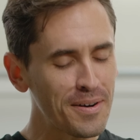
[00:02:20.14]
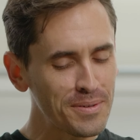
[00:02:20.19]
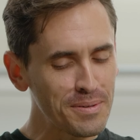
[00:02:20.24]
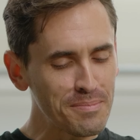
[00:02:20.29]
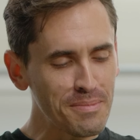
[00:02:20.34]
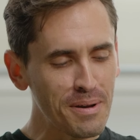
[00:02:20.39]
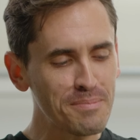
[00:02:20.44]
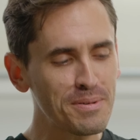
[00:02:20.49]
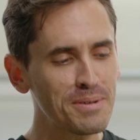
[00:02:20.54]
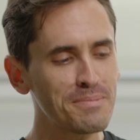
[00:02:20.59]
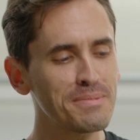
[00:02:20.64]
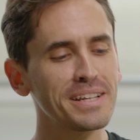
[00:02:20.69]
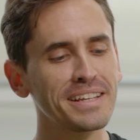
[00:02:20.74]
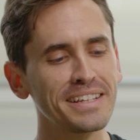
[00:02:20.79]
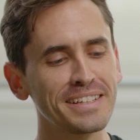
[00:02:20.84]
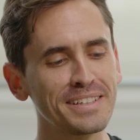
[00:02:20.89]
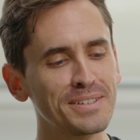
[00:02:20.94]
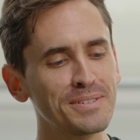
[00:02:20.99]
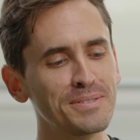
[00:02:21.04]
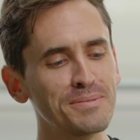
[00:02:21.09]
I remember
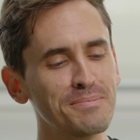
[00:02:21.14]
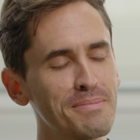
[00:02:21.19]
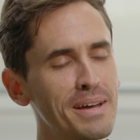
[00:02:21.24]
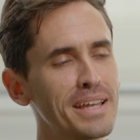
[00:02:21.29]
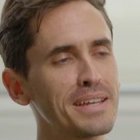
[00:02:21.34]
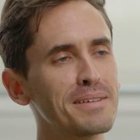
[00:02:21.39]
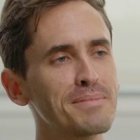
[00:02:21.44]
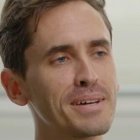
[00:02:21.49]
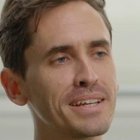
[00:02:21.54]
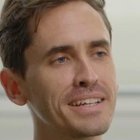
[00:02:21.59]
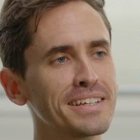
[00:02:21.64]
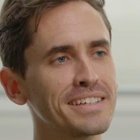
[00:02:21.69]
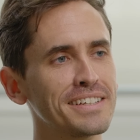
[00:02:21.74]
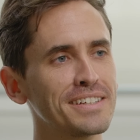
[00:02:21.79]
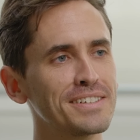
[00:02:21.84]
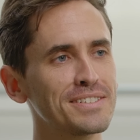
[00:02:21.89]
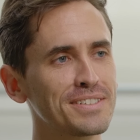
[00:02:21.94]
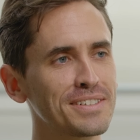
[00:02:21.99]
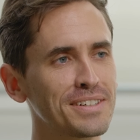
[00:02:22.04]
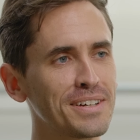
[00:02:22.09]
meeting you many, many
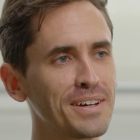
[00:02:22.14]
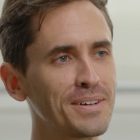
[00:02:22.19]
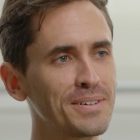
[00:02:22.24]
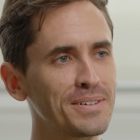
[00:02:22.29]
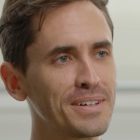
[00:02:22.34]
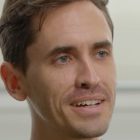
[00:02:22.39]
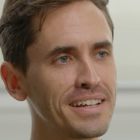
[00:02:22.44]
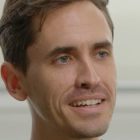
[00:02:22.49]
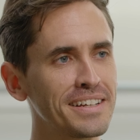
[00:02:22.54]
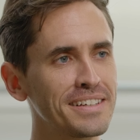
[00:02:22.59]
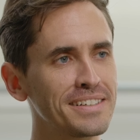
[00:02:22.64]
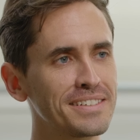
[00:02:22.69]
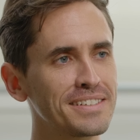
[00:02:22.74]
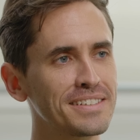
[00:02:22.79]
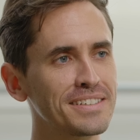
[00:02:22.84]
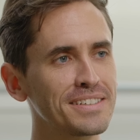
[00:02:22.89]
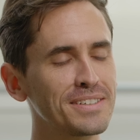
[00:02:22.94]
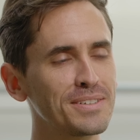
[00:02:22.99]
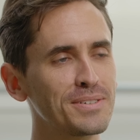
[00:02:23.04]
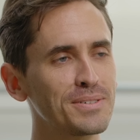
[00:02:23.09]
years ago, and
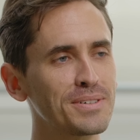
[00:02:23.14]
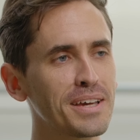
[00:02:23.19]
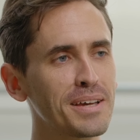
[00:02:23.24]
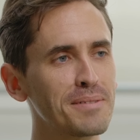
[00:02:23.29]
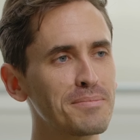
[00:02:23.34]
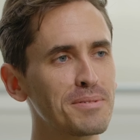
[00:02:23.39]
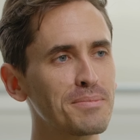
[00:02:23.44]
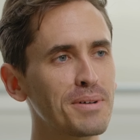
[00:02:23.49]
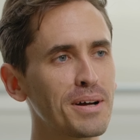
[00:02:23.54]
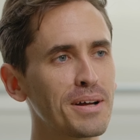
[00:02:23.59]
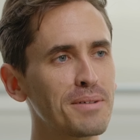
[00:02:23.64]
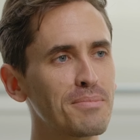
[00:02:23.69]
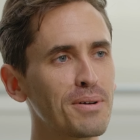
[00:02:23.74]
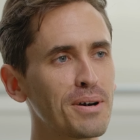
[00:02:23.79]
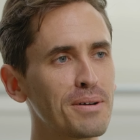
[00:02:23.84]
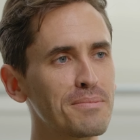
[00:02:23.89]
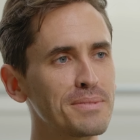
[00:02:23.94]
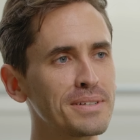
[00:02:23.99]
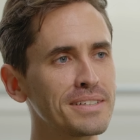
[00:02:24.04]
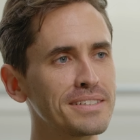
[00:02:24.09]
you came to my
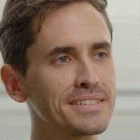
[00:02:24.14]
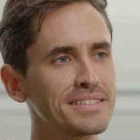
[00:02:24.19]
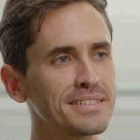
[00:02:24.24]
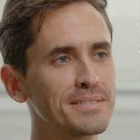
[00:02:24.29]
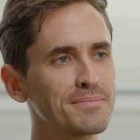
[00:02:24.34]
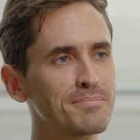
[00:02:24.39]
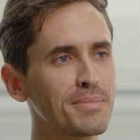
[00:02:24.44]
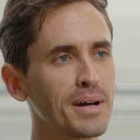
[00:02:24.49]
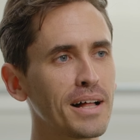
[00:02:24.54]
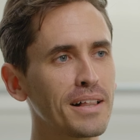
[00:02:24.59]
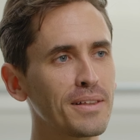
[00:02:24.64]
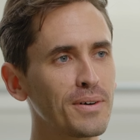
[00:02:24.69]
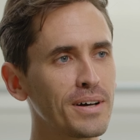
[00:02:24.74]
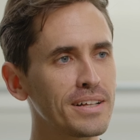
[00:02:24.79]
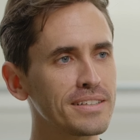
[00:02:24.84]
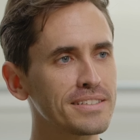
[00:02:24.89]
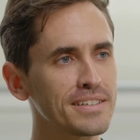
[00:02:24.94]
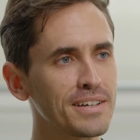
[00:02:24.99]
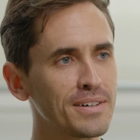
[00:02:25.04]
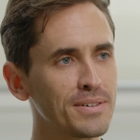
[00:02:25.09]
apartment in Palo
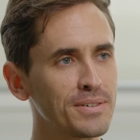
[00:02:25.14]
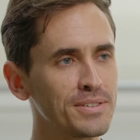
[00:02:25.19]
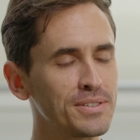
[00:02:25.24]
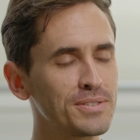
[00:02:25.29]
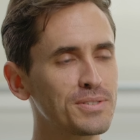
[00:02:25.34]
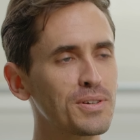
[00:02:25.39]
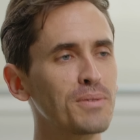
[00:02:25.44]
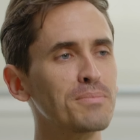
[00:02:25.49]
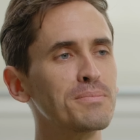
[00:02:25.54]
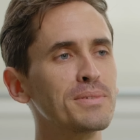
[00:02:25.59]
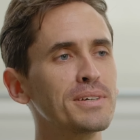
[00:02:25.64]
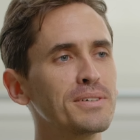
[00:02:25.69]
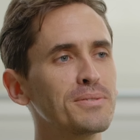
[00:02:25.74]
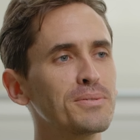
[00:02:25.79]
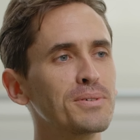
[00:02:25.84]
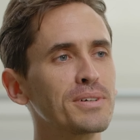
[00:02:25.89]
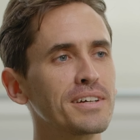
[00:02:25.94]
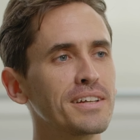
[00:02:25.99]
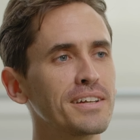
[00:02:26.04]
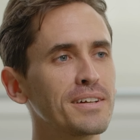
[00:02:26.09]
Alto and you told me you
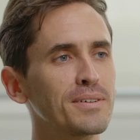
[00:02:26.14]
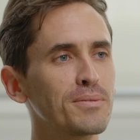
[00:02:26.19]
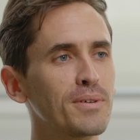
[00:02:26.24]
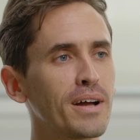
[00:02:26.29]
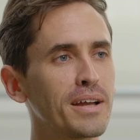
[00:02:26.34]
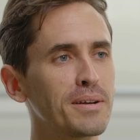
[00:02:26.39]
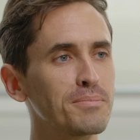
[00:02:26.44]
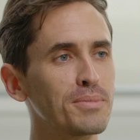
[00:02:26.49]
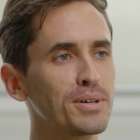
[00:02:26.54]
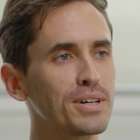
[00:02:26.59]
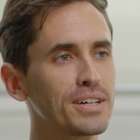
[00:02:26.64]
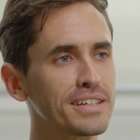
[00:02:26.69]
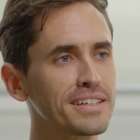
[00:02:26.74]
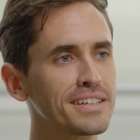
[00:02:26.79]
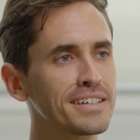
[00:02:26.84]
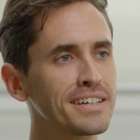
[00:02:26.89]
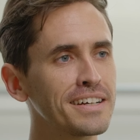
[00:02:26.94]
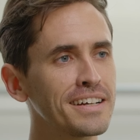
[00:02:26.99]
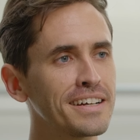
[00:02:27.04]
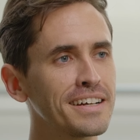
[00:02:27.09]
were going to write a book.
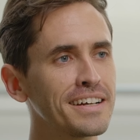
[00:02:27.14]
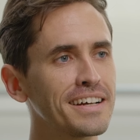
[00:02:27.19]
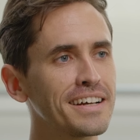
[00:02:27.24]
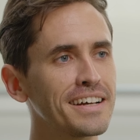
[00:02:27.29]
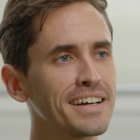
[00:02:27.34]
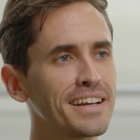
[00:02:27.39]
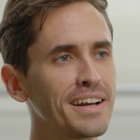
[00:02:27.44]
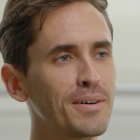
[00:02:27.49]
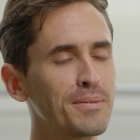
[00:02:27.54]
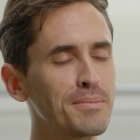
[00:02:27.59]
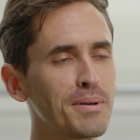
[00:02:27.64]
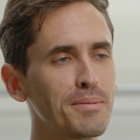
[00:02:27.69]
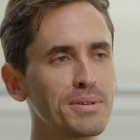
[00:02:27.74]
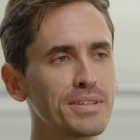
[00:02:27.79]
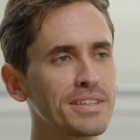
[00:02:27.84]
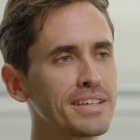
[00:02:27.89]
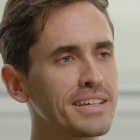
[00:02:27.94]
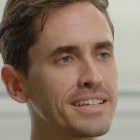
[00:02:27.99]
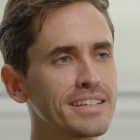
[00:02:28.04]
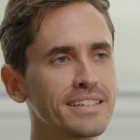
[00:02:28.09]
And I remember
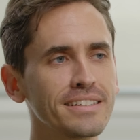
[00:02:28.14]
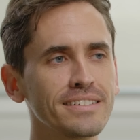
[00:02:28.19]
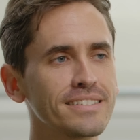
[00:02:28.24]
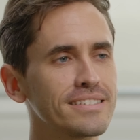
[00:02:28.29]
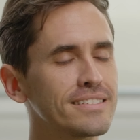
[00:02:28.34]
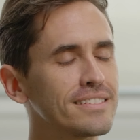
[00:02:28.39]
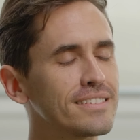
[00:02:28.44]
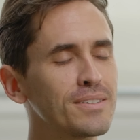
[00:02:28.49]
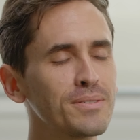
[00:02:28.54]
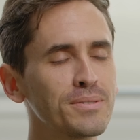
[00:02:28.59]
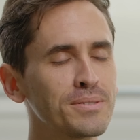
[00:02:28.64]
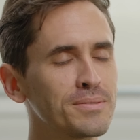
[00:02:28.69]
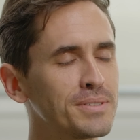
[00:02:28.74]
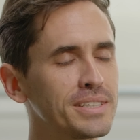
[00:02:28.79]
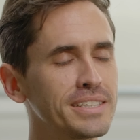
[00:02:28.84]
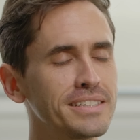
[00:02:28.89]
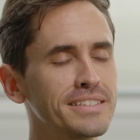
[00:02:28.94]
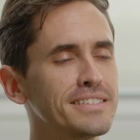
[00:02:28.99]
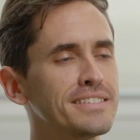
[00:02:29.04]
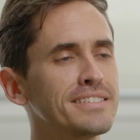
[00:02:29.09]
thinking, no one
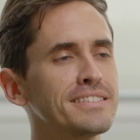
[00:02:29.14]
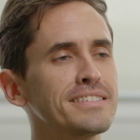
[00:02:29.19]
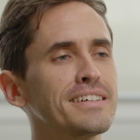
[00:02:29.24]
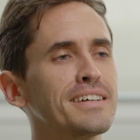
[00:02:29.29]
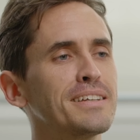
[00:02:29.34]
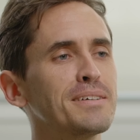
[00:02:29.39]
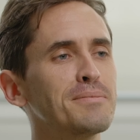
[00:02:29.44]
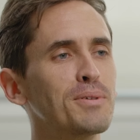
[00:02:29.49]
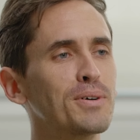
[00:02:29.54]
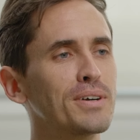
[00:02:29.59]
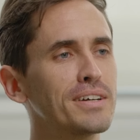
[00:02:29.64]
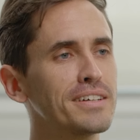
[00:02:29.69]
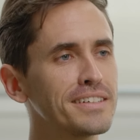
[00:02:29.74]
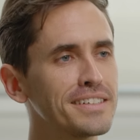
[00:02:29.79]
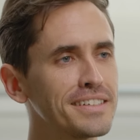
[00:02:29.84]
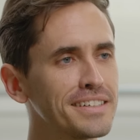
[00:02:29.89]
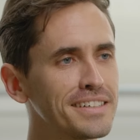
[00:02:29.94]
reads anymore.